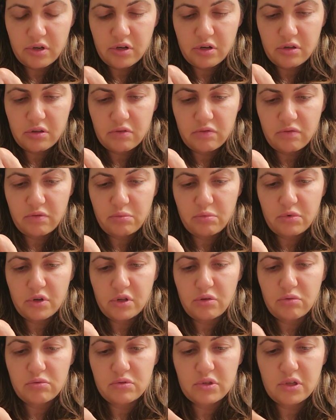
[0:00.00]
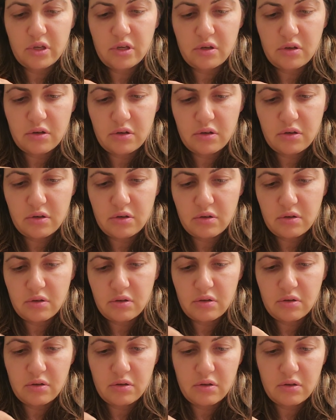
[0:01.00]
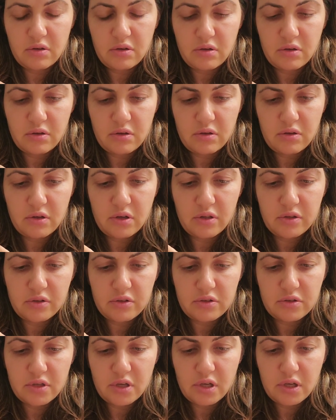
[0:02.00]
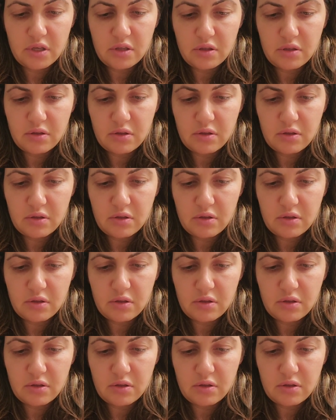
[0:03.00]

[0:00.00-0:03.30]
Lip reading: And you want to use like the other side